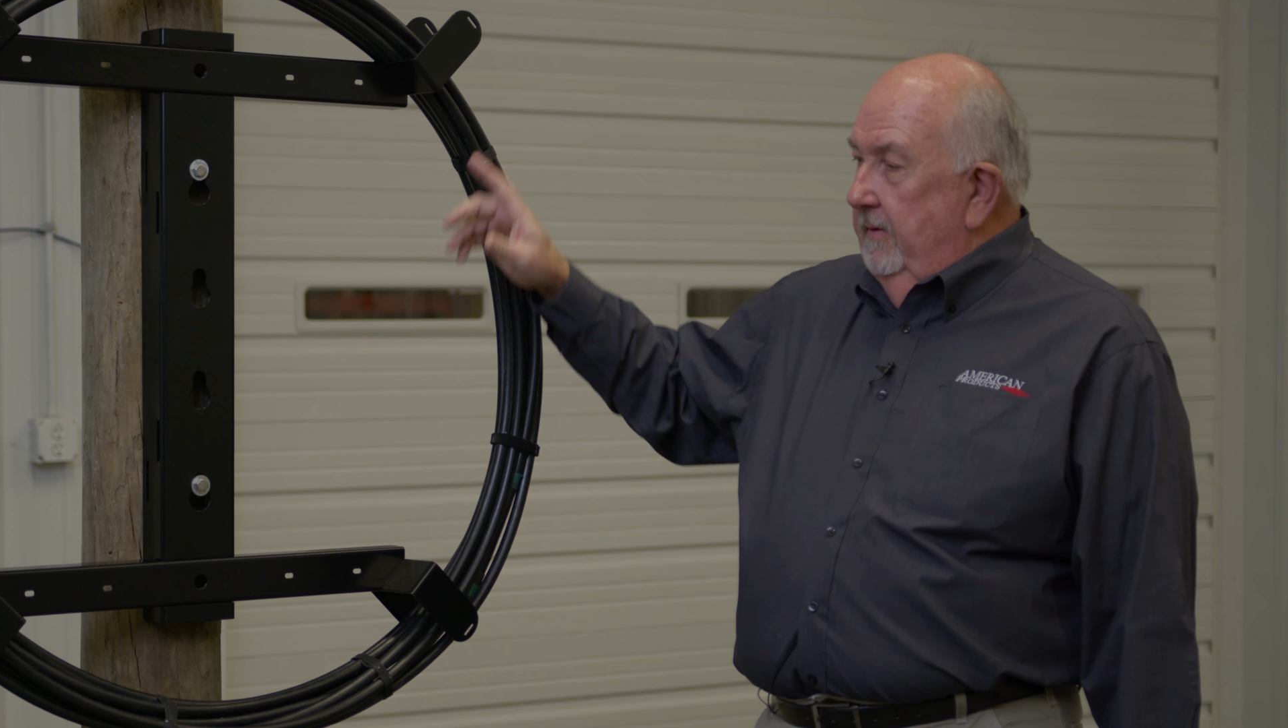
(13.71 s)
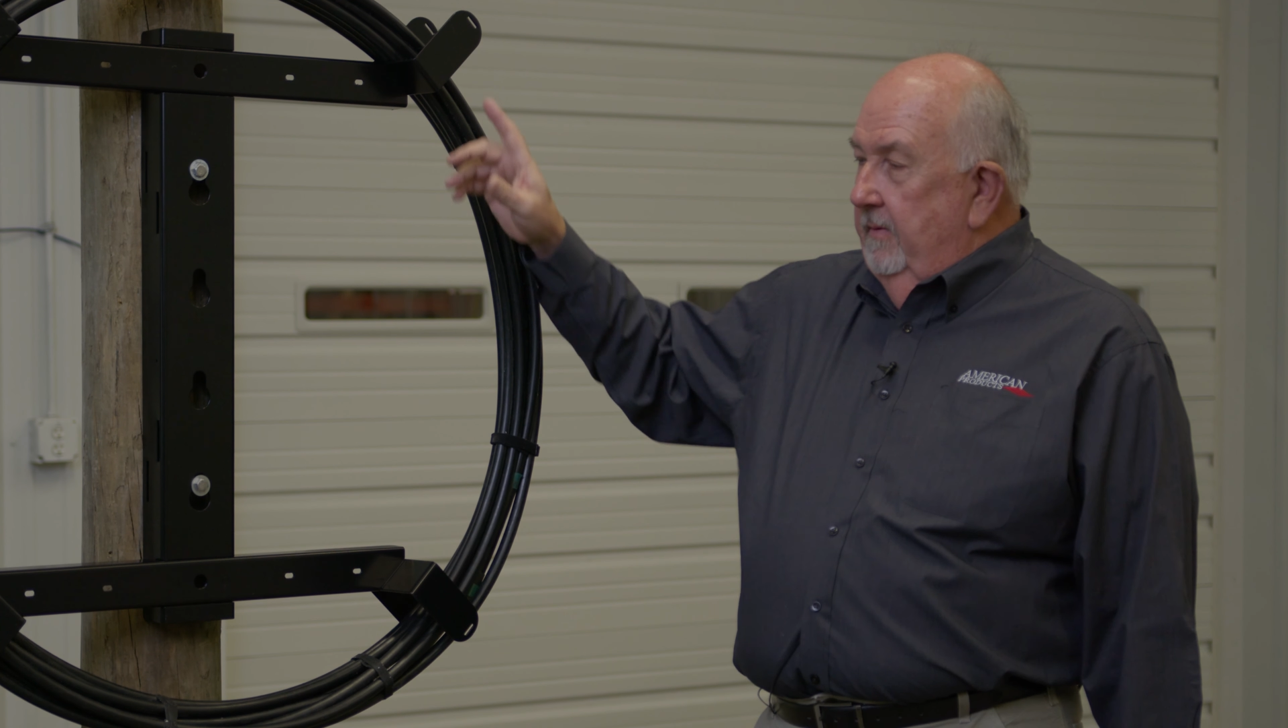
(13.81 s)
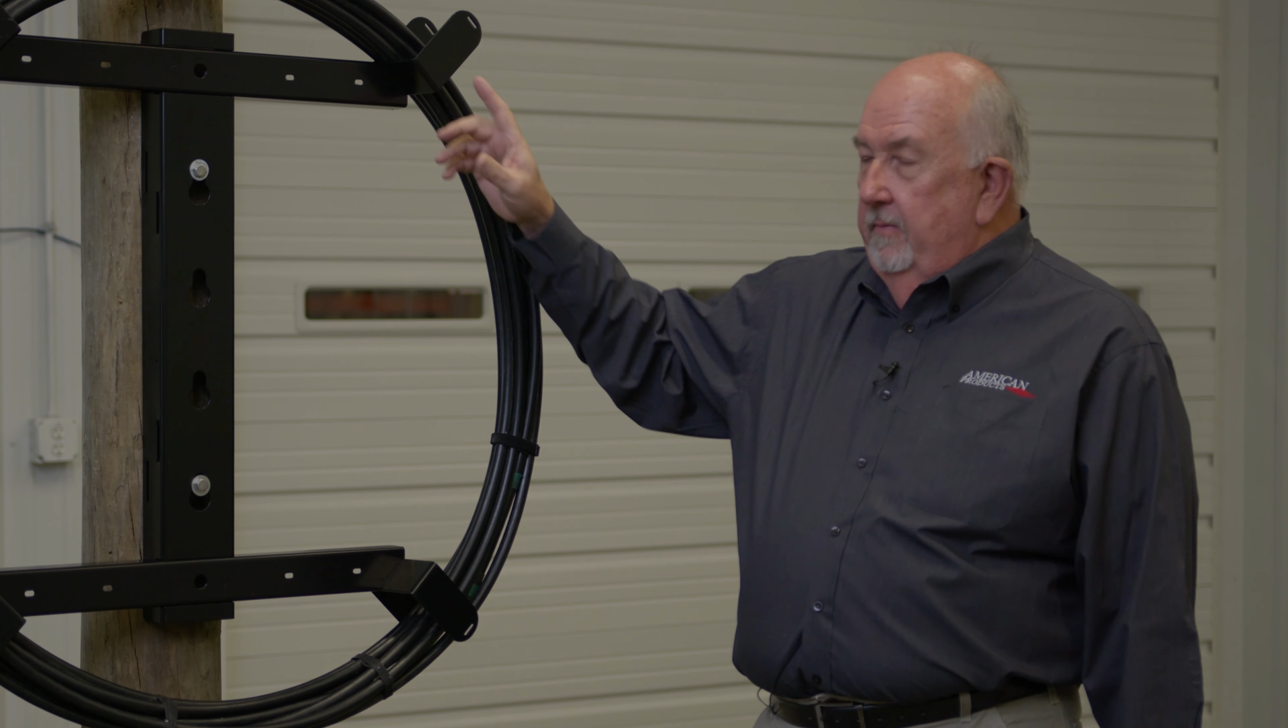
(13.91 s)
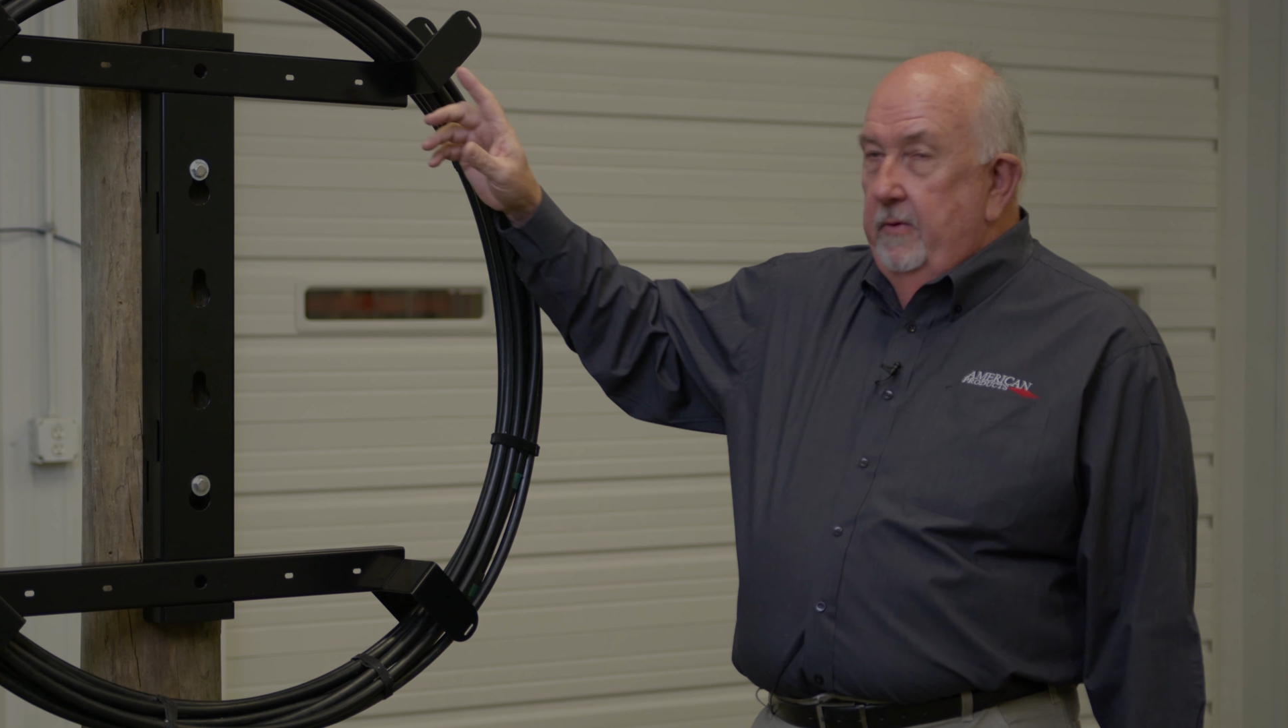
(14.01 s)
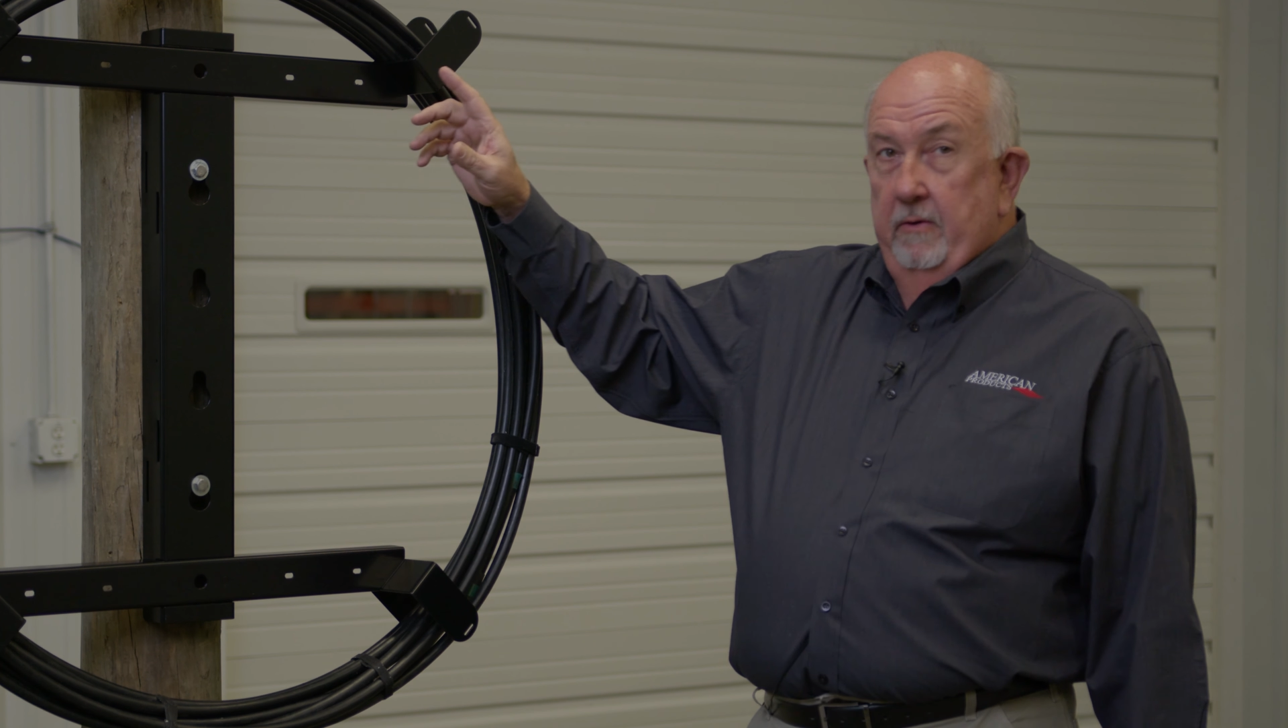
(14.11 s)

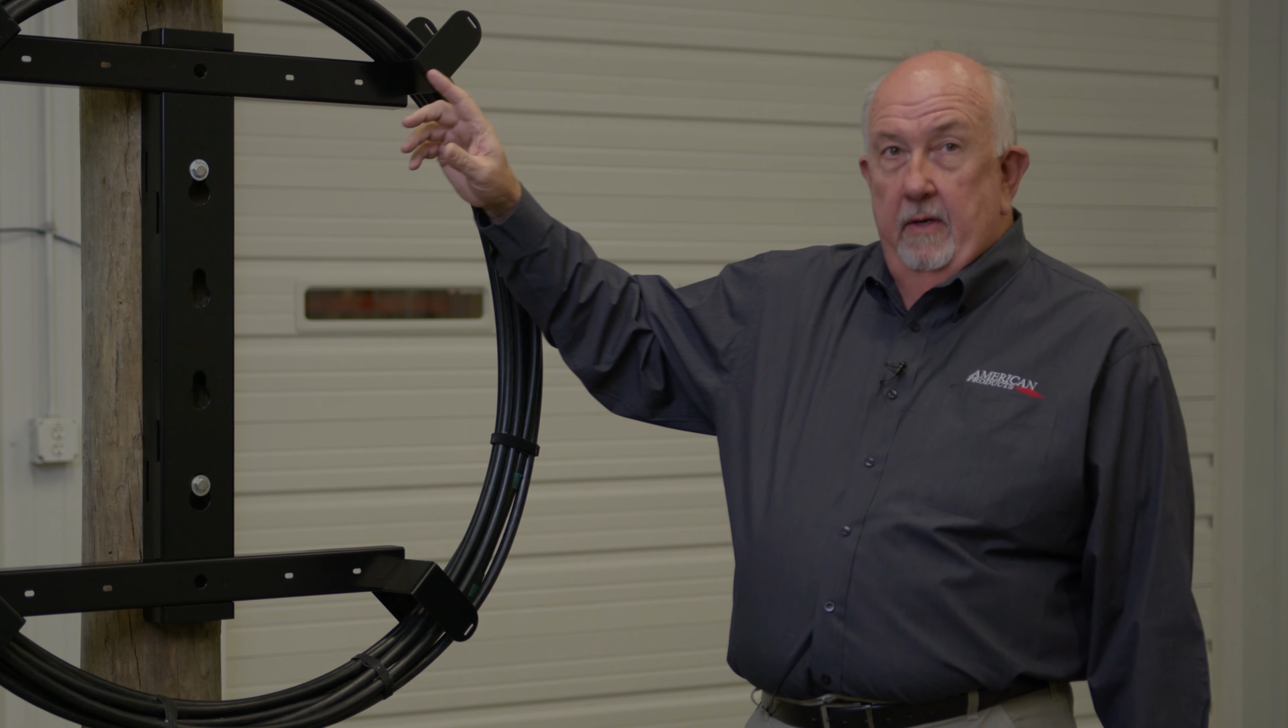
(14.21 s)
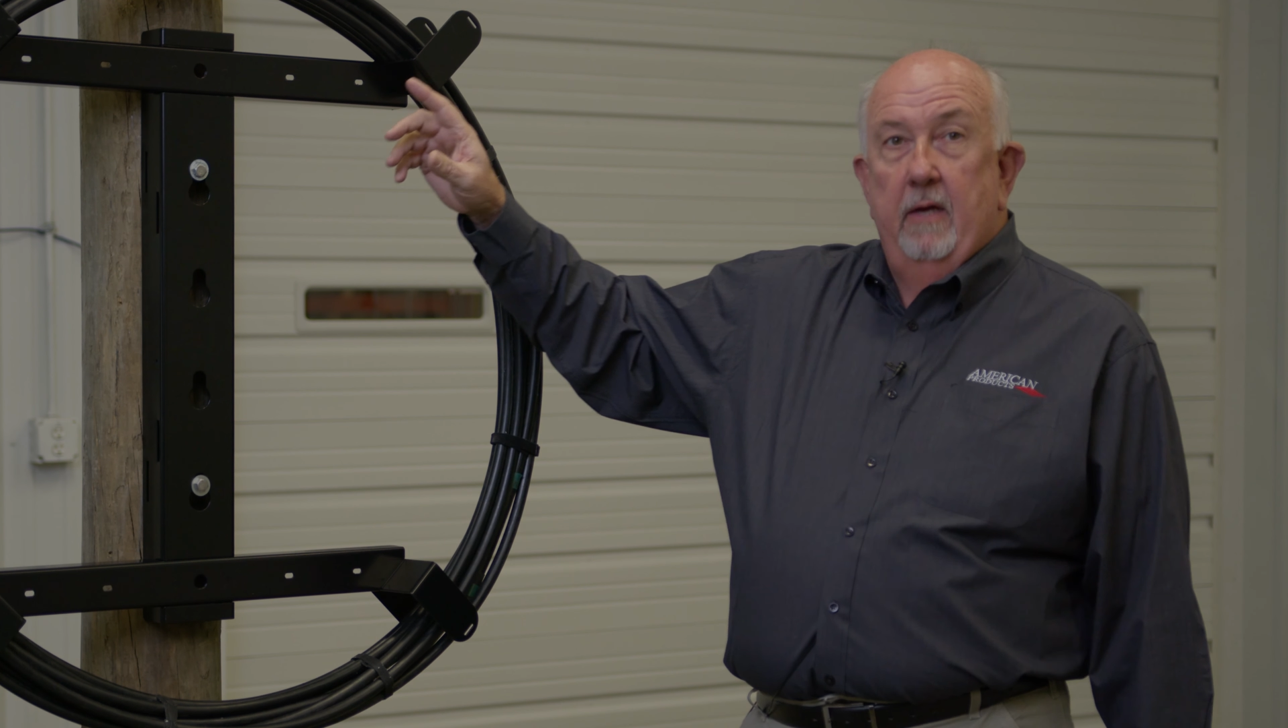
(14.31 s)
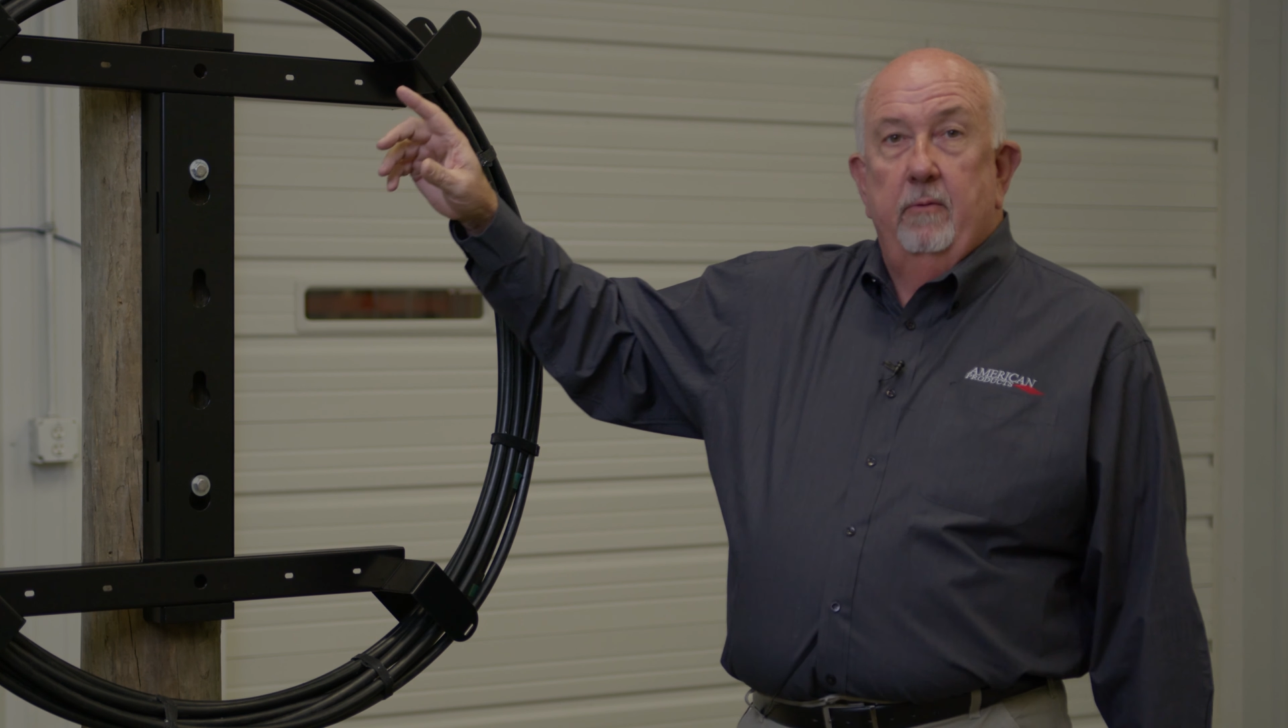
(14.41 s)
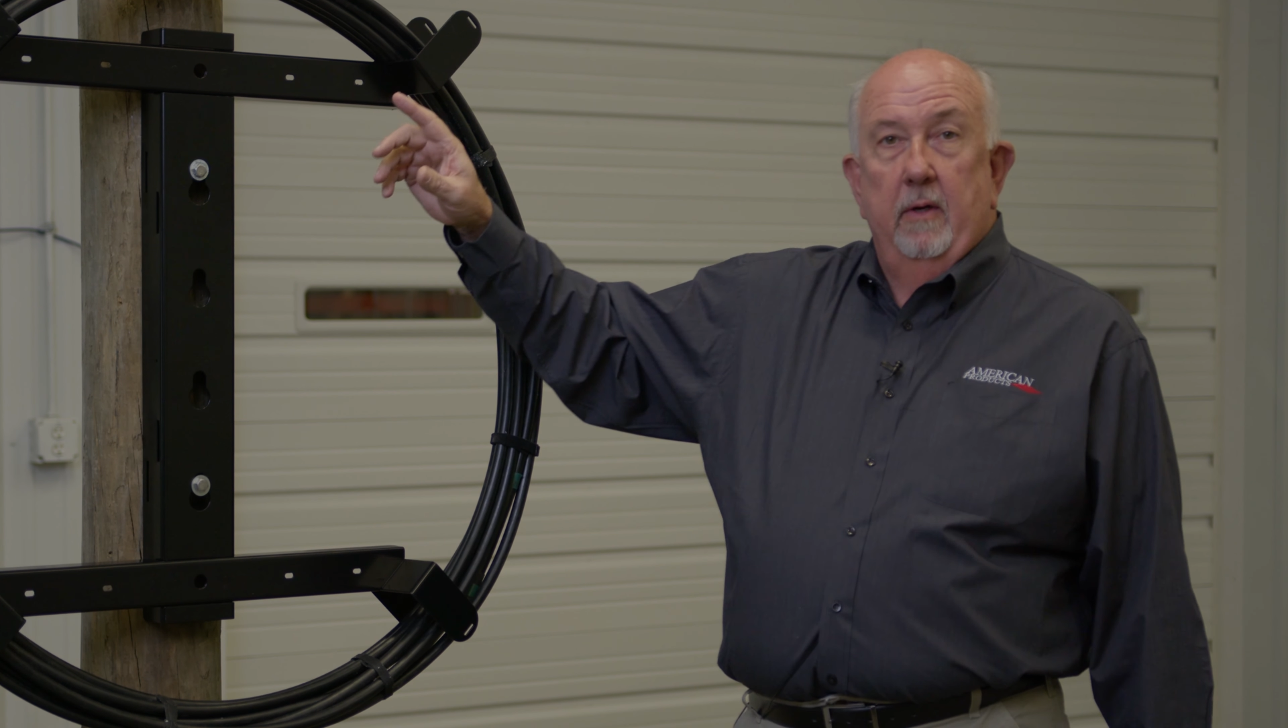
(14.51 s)
of unique